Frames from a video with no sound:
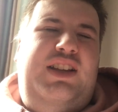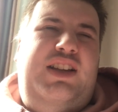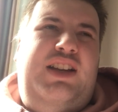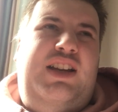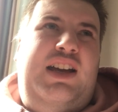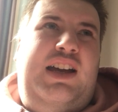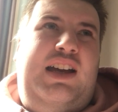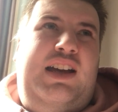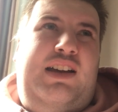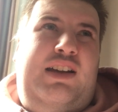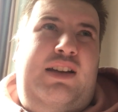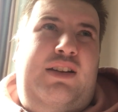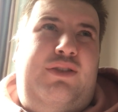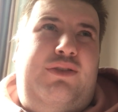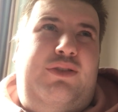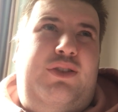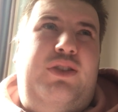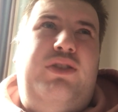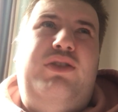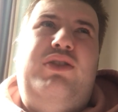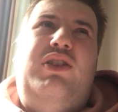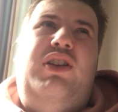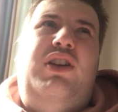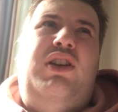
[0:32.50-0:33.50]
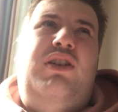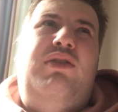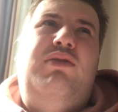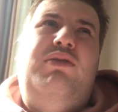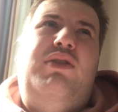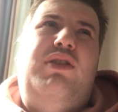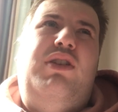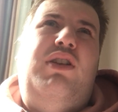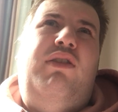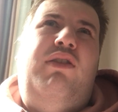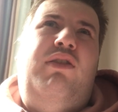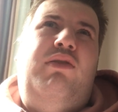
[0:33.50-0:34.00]
Yeah, I thought he
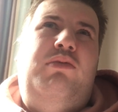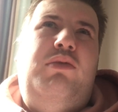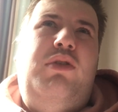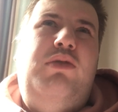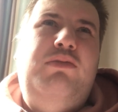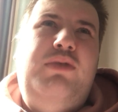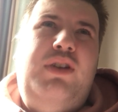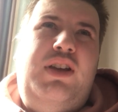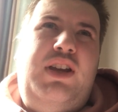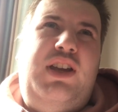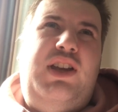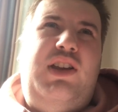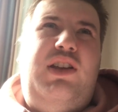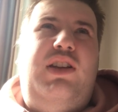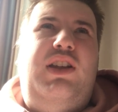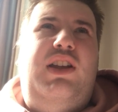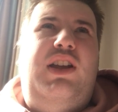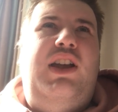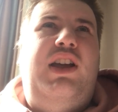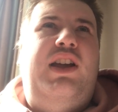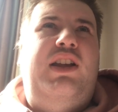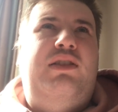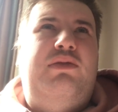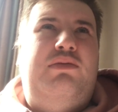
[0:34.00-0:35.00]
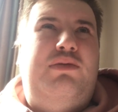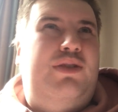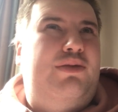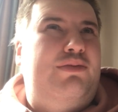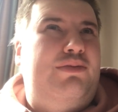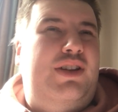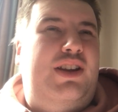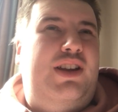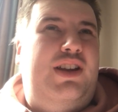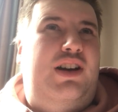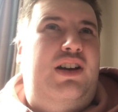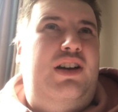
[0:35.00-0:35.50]
was doing 1 week in, 1
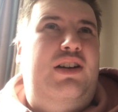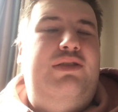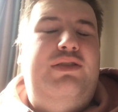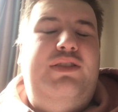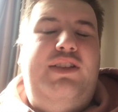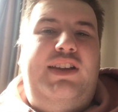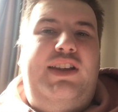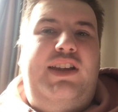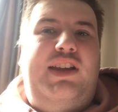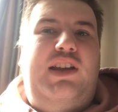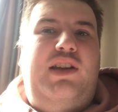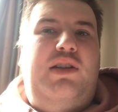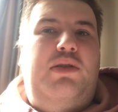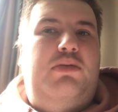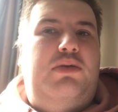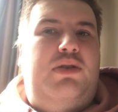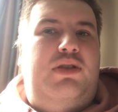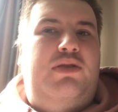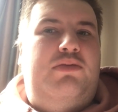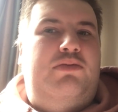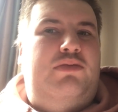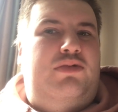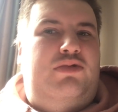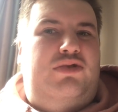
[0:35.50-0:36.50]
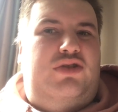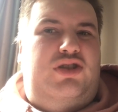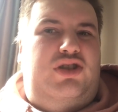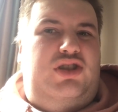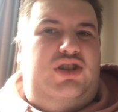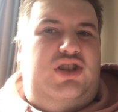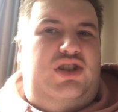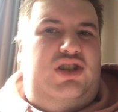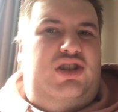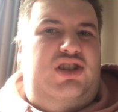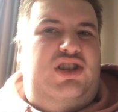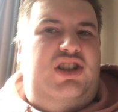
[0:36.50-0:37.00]
week off, but must
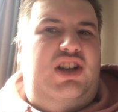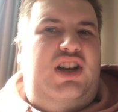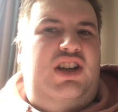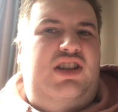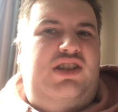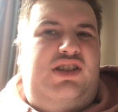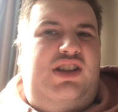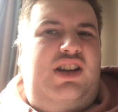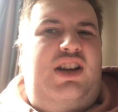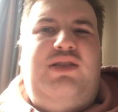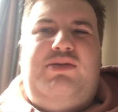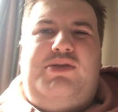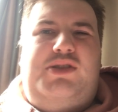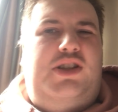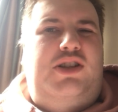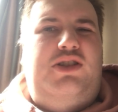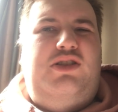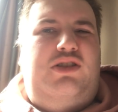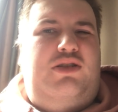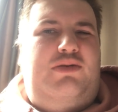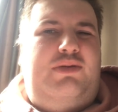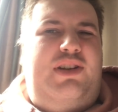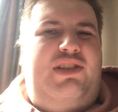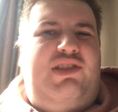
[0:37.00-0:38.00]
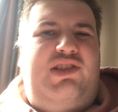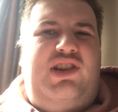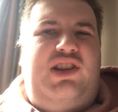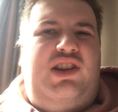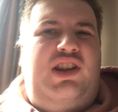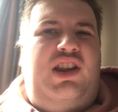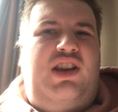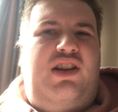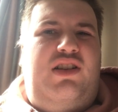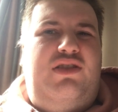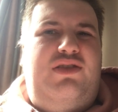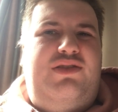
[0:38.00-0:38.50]
change it. I'll talk about it
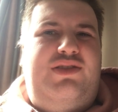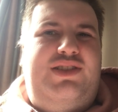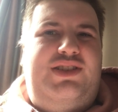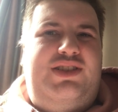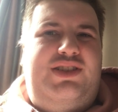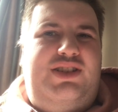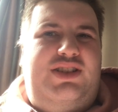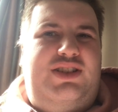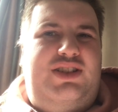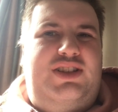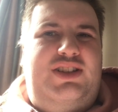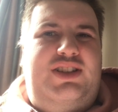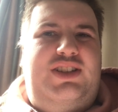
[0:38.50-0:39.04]
in college.